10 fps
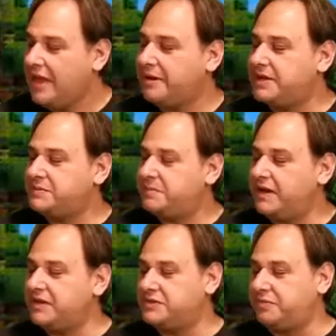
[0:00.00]
but his
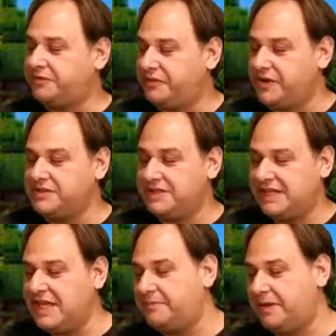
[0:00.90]
parents preferred to
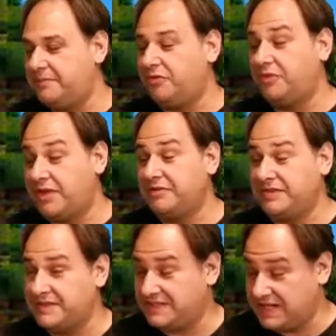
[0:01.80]
keep him rather
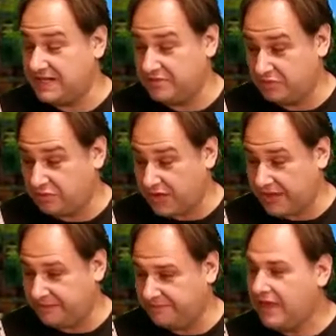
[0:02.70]
than send him away.